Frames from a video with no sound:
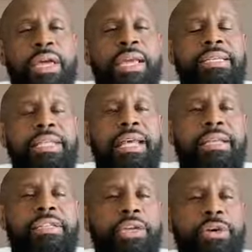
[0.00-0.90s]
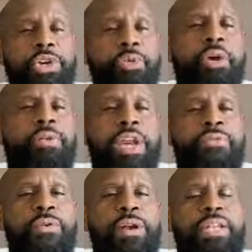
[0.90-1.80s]
He said, so you weren't
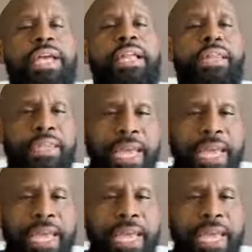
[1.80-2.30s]
ready for it then.